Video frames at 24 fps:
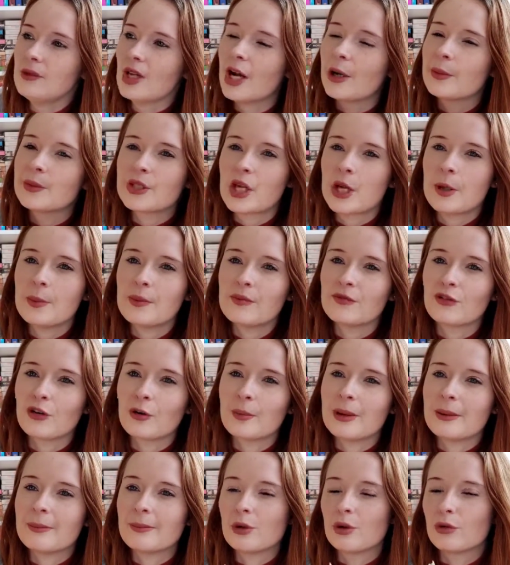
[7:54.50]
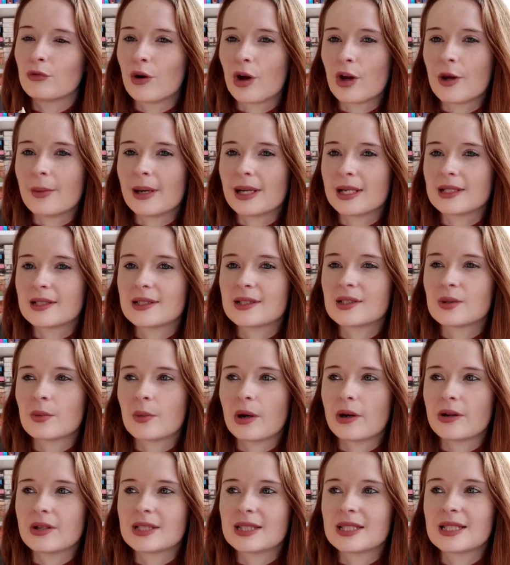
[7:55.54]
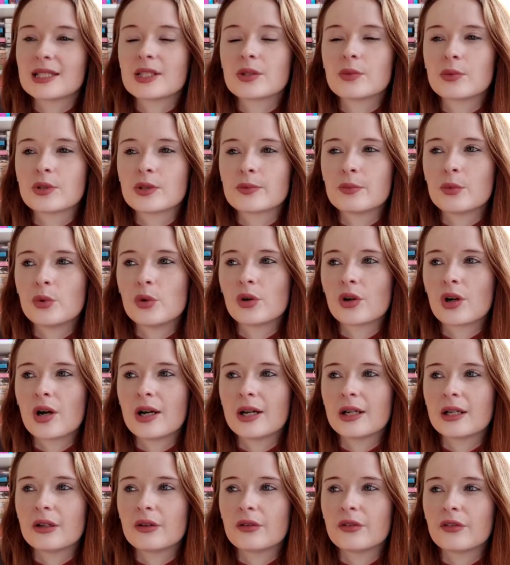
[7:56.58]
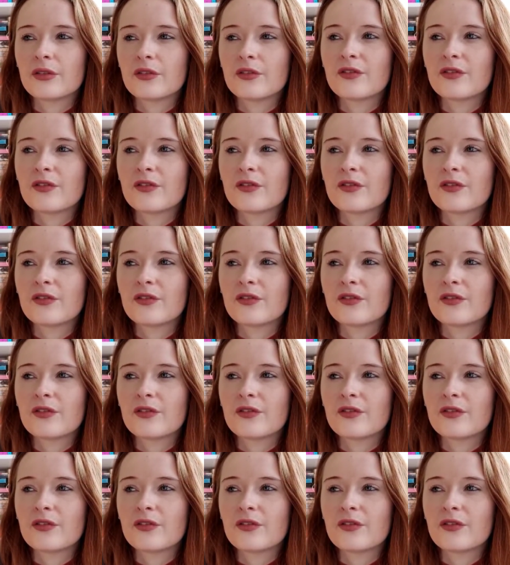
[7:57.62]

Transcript: I was hoping for a bit more romance, whereas this was more kind of